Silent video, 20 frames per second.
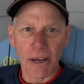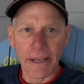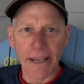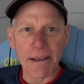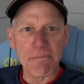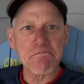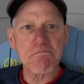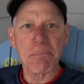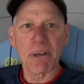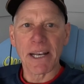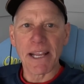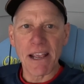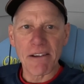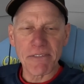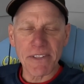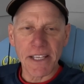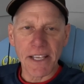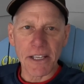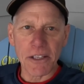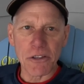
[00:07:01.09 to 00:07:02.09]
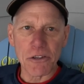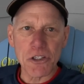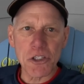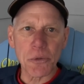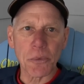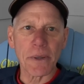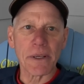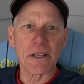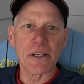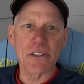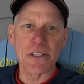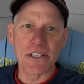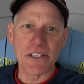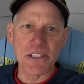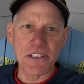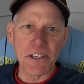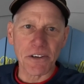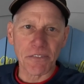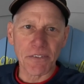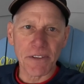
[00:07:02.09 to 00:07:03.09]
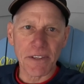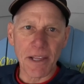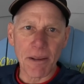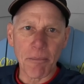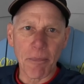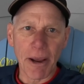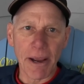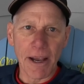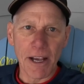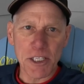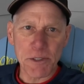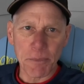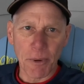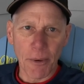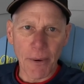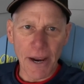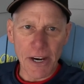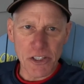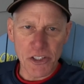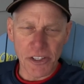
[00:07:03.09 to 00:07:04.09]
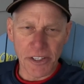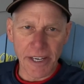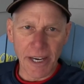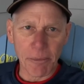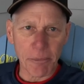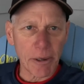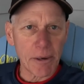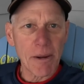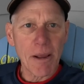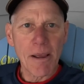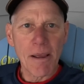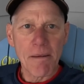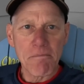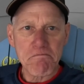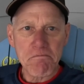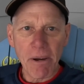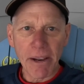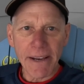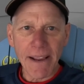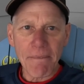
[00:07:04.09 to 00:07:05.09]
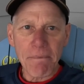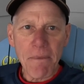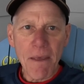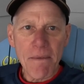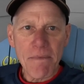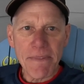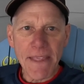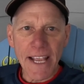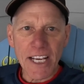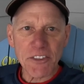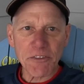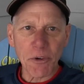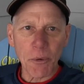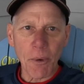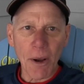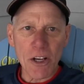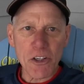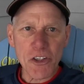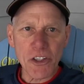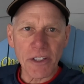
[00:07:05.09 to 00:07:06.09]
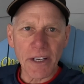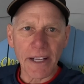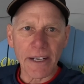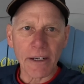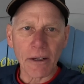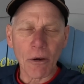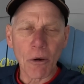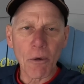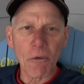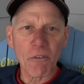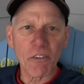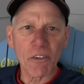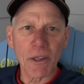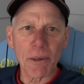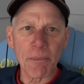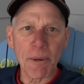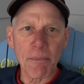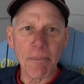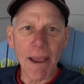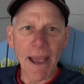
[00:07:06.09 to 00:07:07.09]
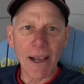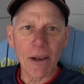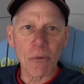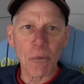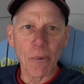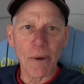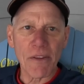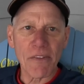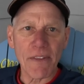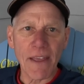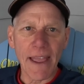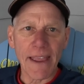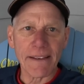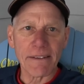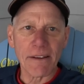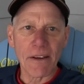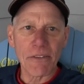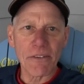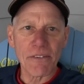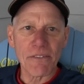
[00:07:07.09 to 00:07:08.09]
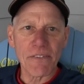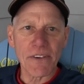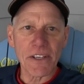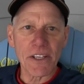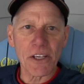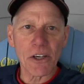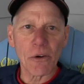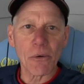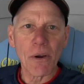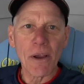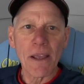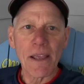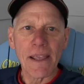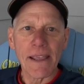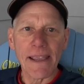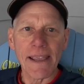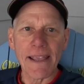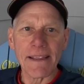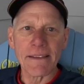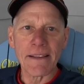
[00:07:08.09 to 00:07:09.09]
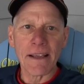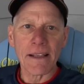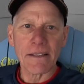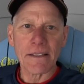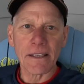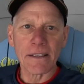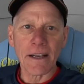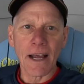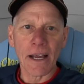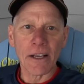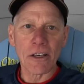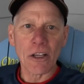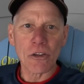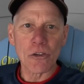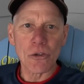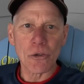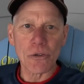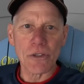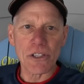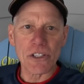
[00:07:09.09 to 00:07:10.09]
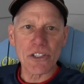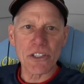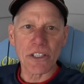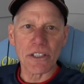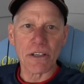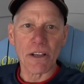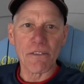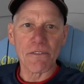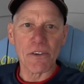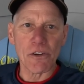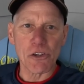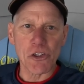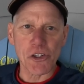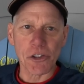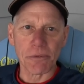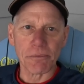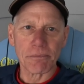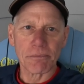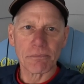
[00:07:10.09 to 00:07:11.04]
again, but I have to get used to it because it's different than my Osmo action camera. Again, thanks for watching, and I'll hopefully be back with another video in the not too distant future.